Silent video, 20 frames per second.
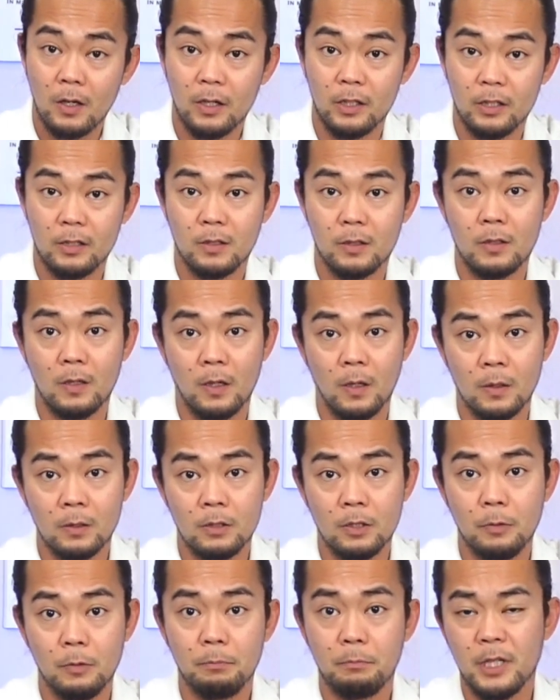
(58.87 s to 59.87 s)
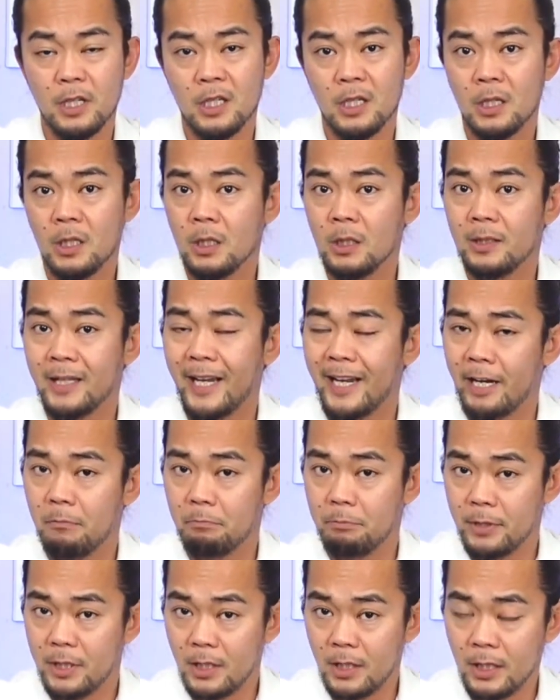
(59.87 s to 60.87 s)
It could also be
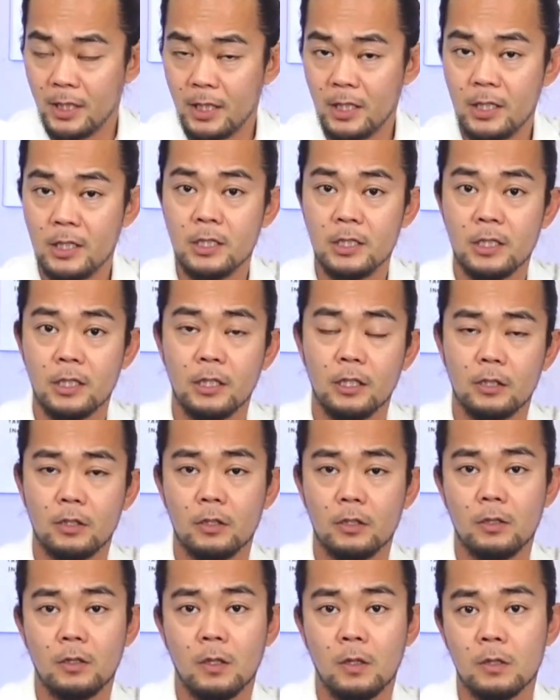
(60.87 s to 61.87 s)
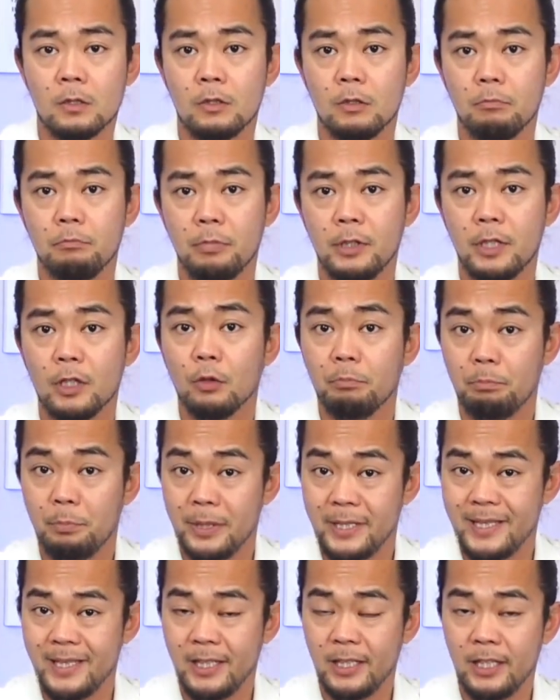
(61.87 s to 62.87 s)
diabetes. It could also be
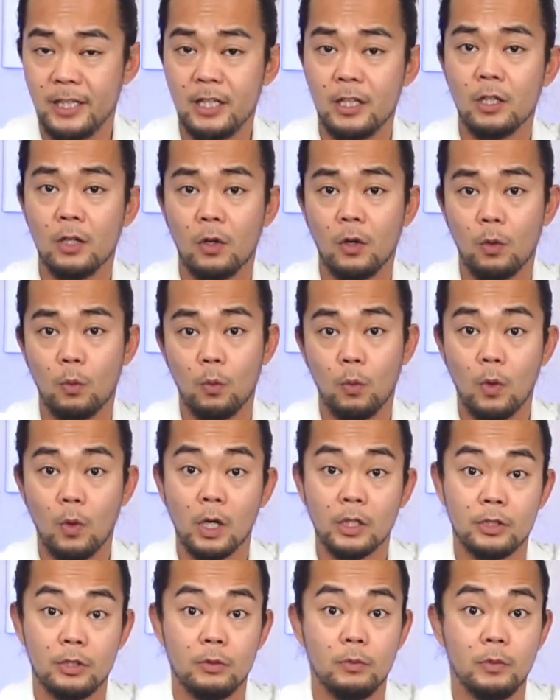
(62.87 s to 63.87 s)
obesity or water